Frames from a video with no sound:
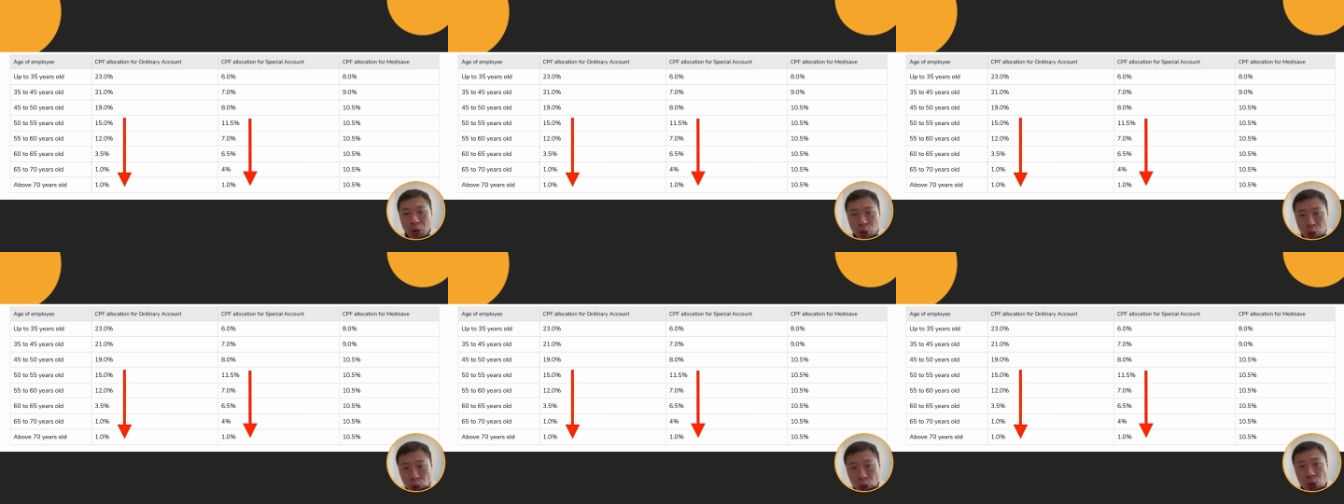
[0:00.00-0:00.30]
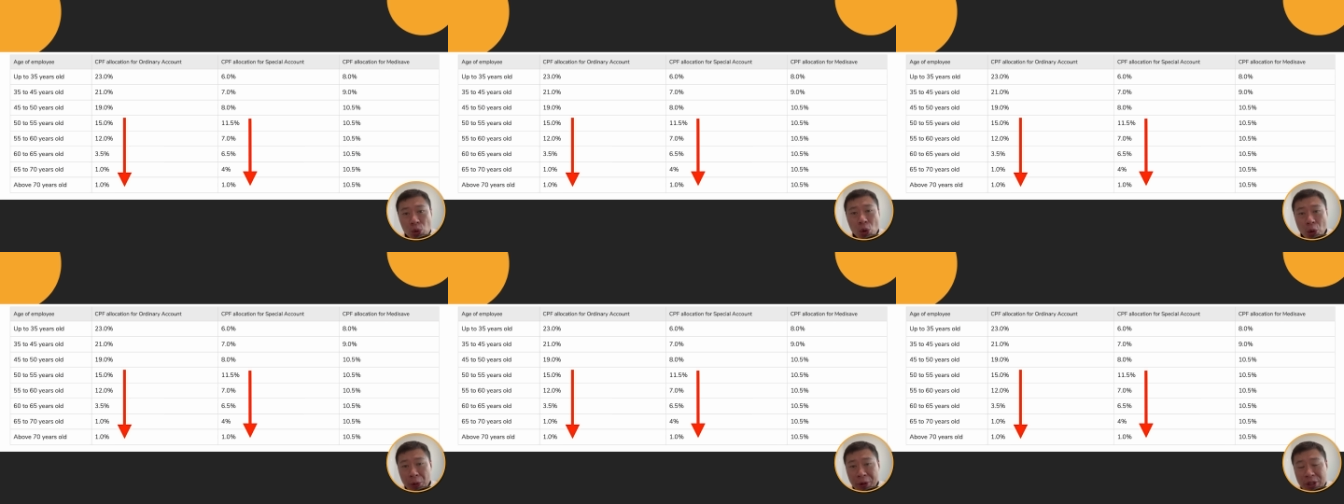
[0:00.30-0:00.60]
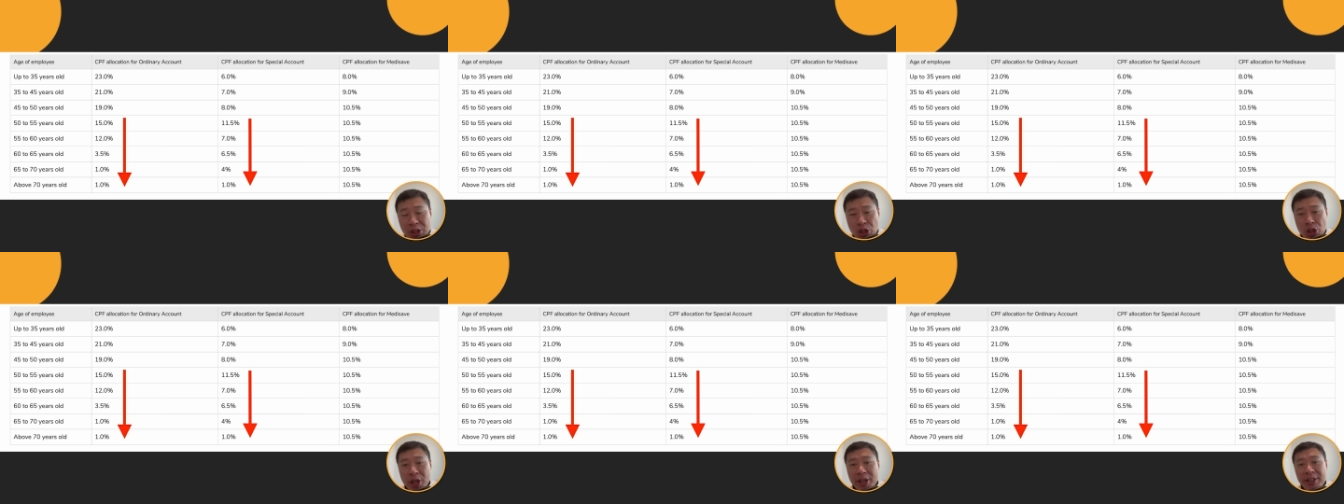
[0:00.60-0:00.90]
Do
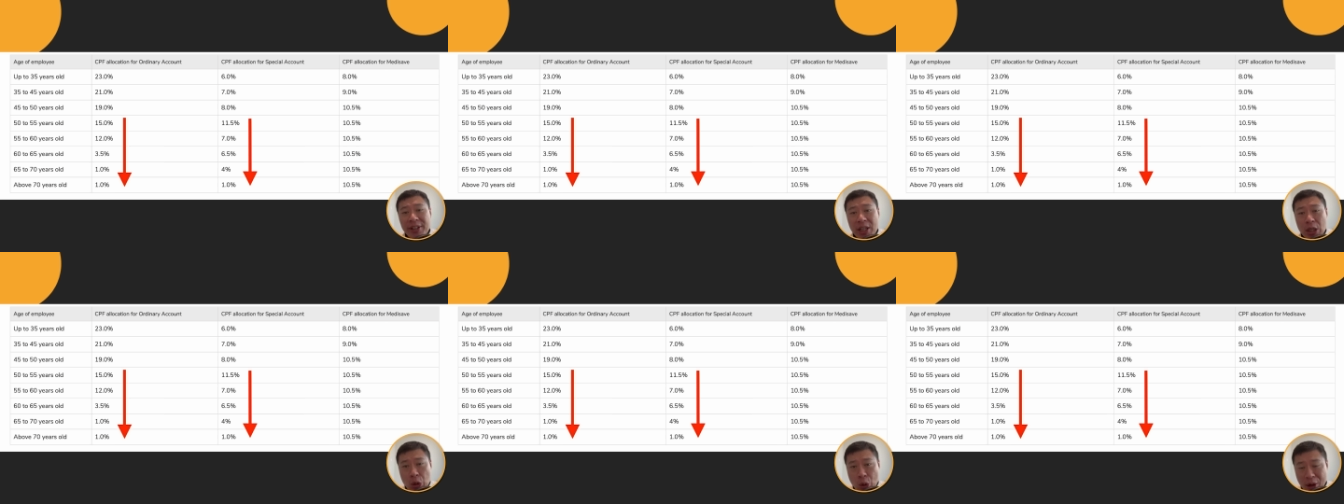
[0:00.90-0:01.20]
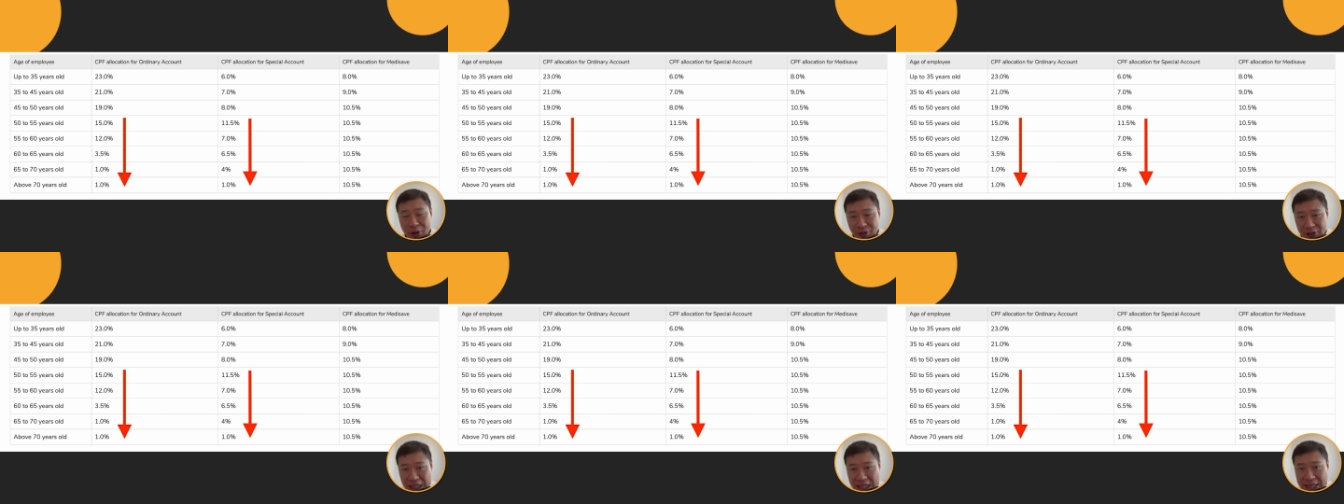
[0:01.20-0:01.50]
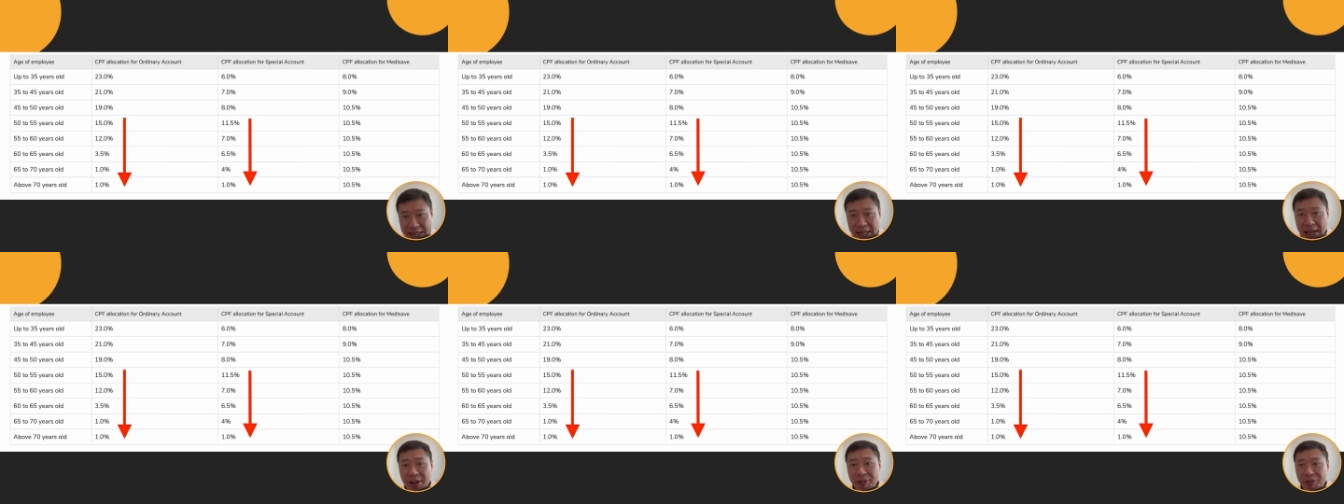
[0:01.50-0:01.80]
always check that you have
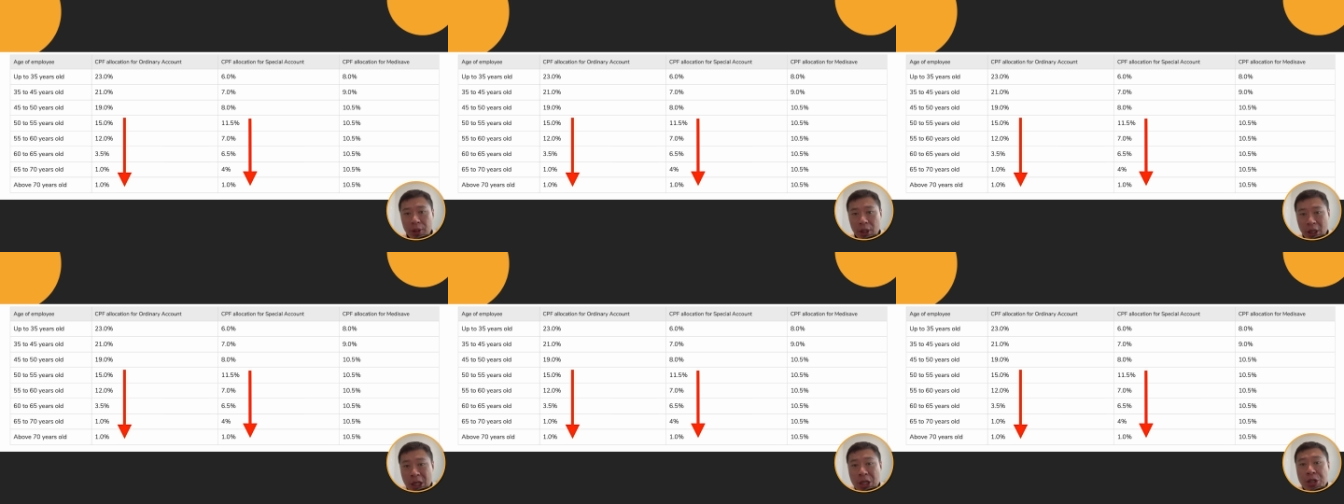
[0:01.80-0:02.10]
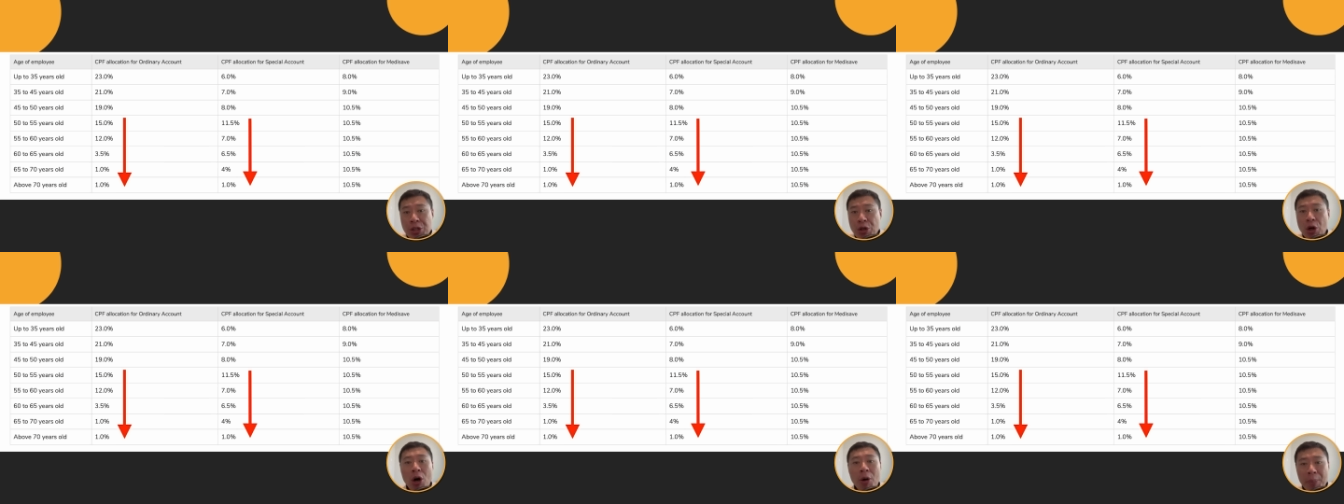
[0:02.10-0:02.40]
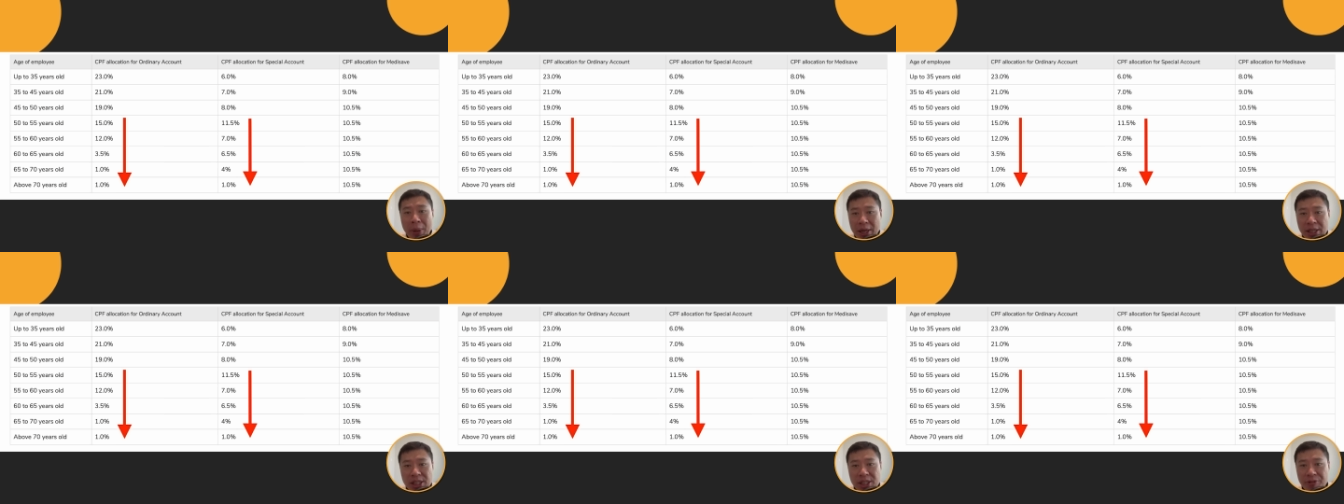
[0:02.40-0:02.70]
enough in your
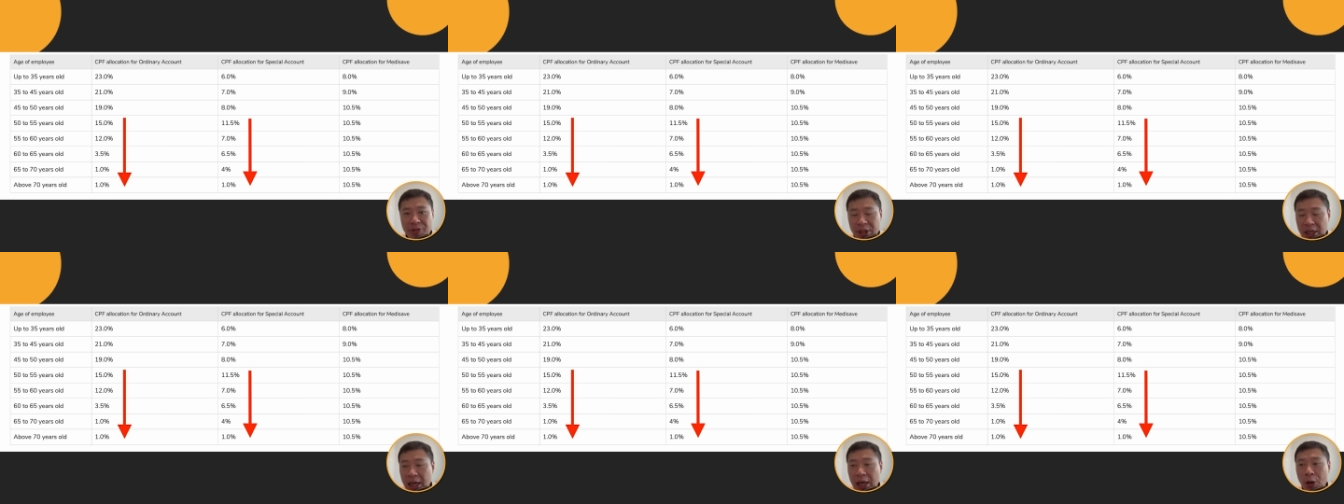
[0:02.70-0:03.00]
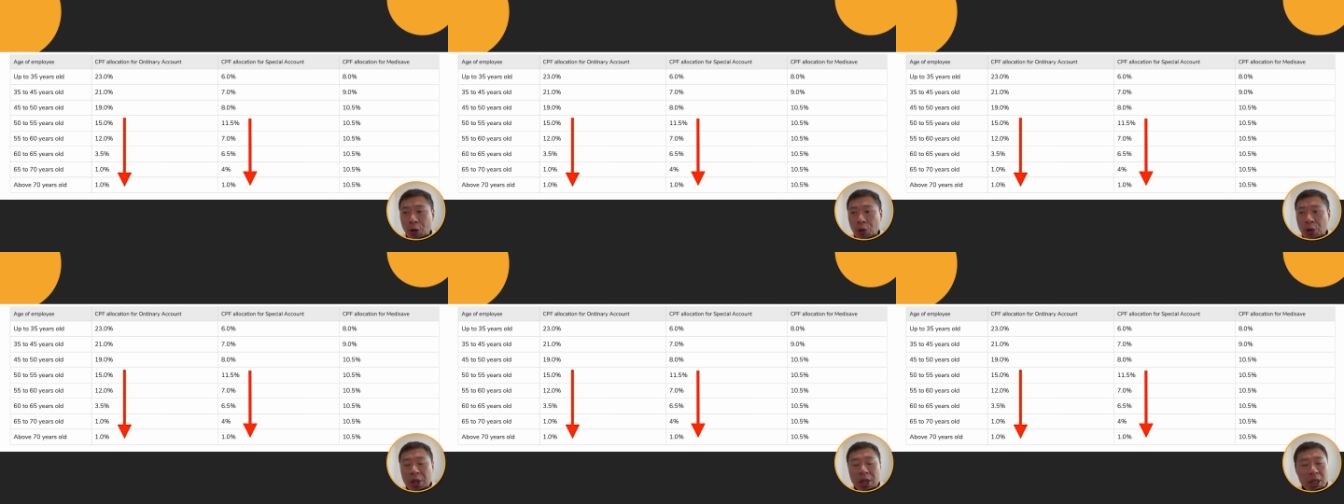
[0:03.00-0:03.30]
MediSave account.